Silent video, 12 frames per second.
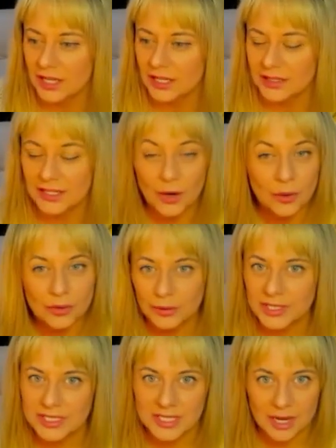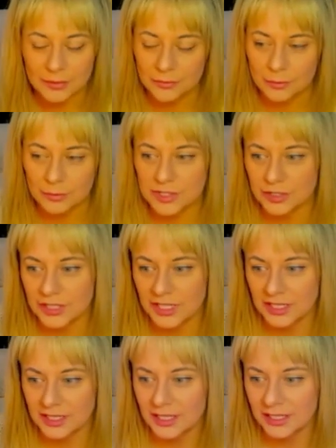The only way to stop them from berserking
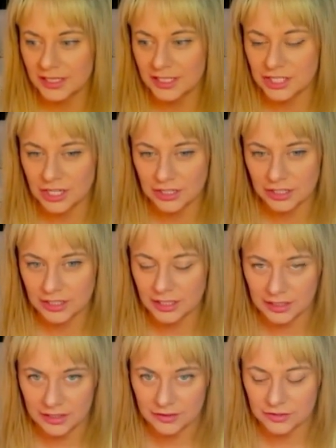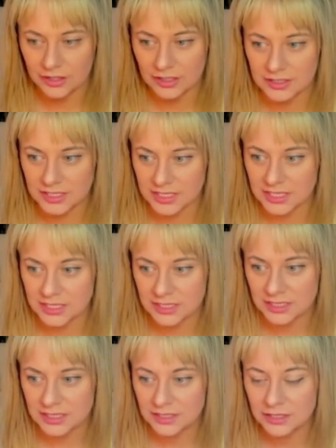and killing each other, killing the other dogs,
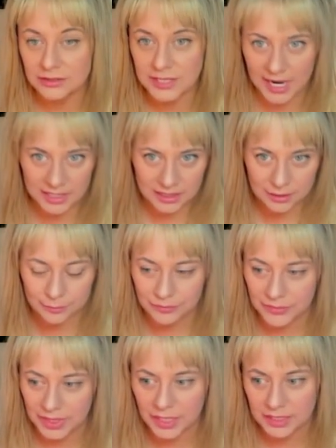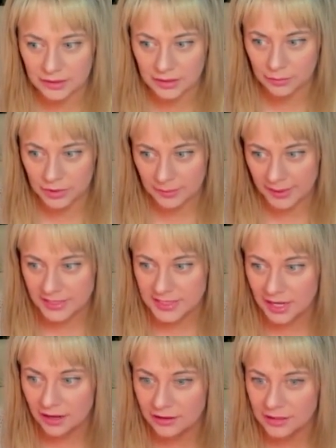is to attack them. And then when they pass
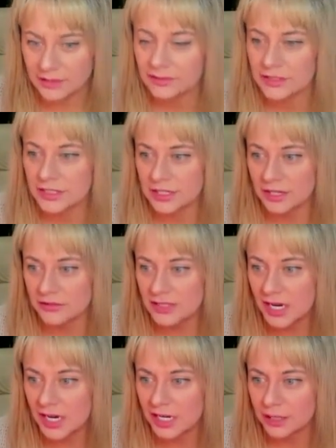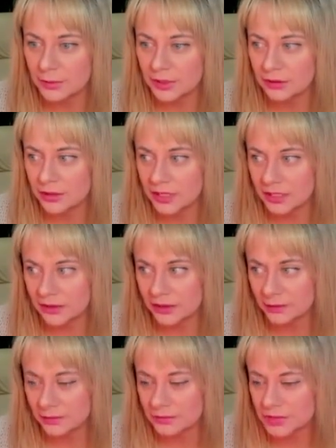out, if there's enough time, you can heal
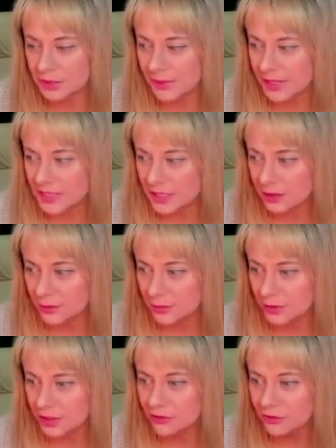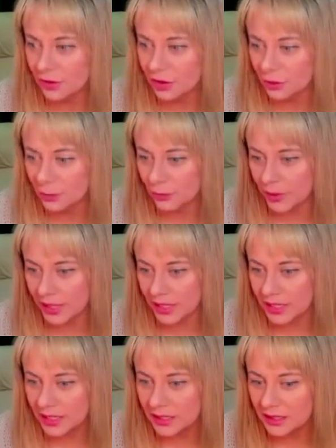them. She passed out pretty far
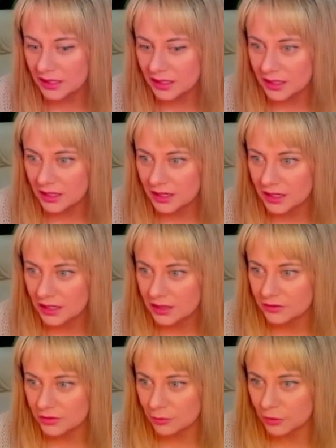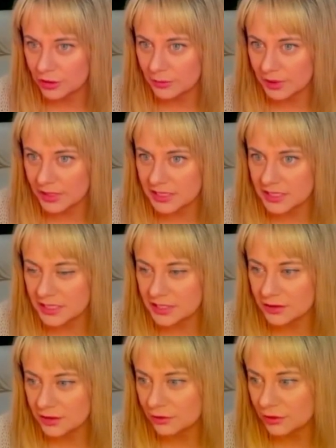away from where the medicine is, so
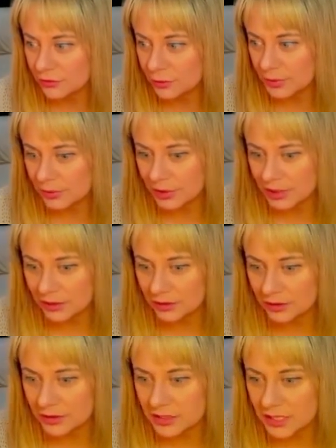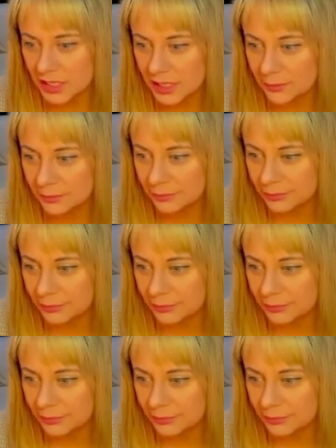I don't know if we'll be able to heal her in time,